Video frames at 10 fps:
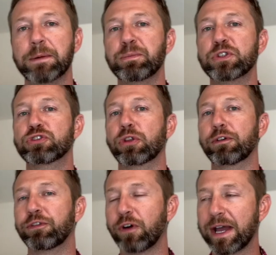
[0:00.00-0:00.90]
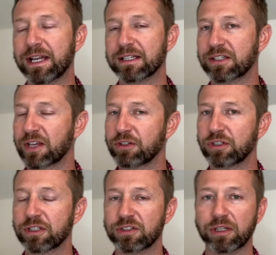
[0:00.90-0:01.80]
So the finances, as you
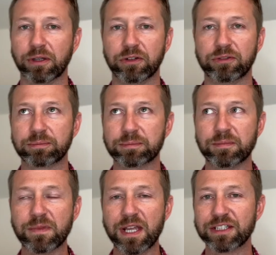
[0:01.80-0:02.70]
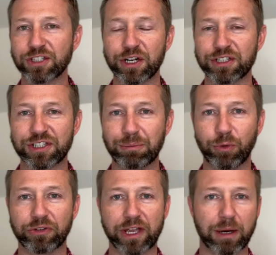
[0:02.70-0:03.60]
can see, there's, it's not as
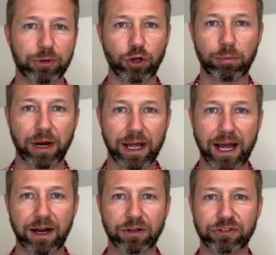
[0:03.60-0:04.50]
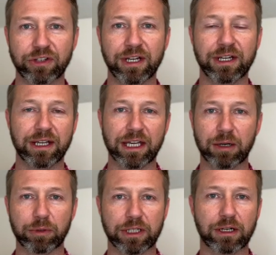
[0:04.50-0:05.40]
simple as, hey, I'm going to go buy a house and
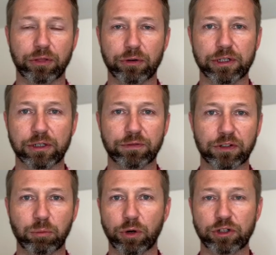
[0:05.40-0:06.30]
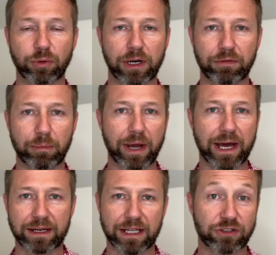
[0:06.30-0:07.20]
I'm going to get a thirty year fixed mortgage right off the
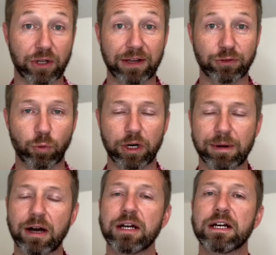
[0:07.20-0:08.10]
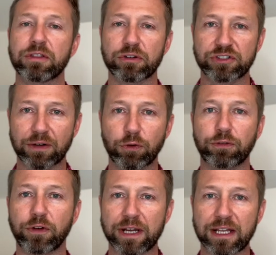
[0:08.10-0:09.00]
bat, and that's all I have to worry about. There's several
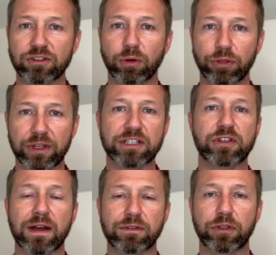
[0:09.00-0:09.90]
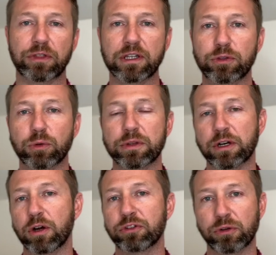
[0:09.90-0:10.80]
financial things you have to think through, and then
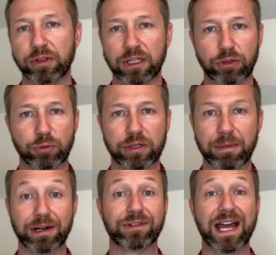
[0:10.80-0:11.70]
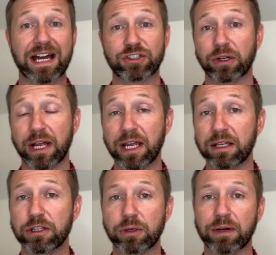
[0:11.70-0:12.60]
also thinking through the amount of cash on
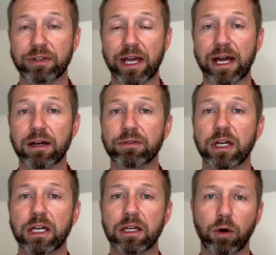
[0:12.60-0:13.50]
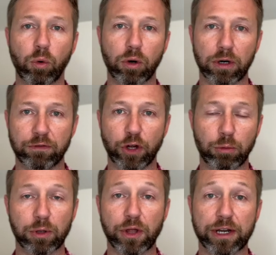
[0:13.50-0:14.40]
hand that you have to have or
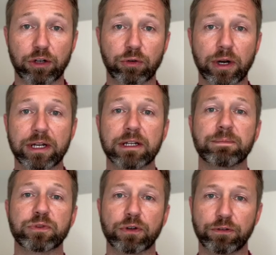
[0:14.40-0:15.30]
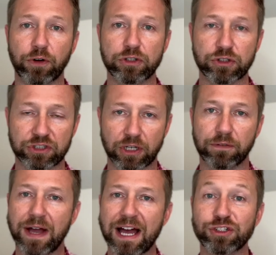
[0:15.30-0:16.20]
available line of credit to fund
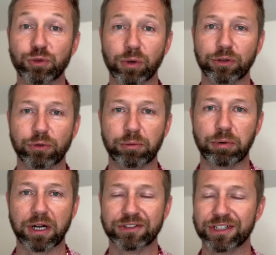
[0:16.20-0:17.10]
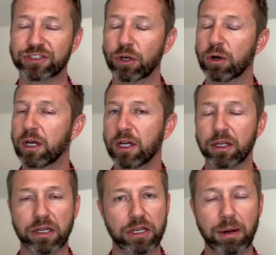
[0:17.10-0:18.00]
yourself as you work through the process. So
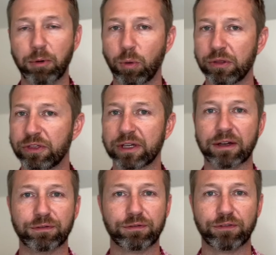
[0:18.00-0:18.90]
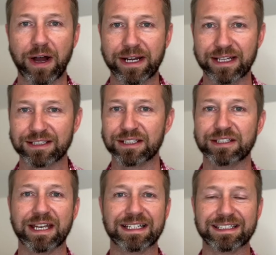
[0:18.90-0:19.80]
number one thing,
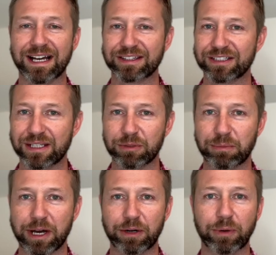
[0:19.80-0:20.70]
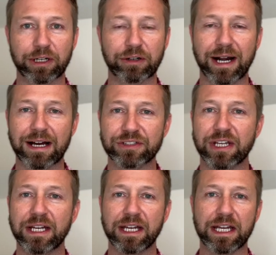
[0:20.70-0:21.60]
finances. It's not the same as buying a regular house,
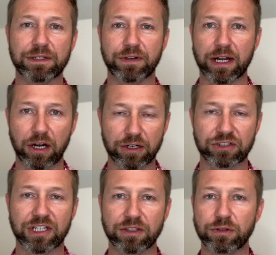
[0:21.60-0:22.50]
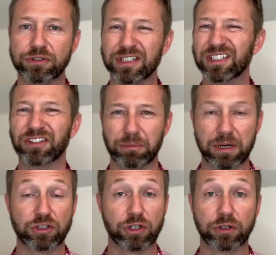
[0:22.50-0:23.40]
and you've got to understand those details and
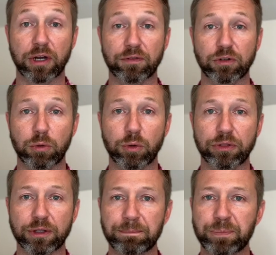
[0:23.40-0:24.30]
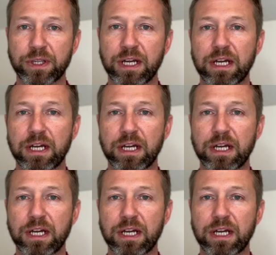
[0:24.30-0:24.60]
make sure you're comfortable with it.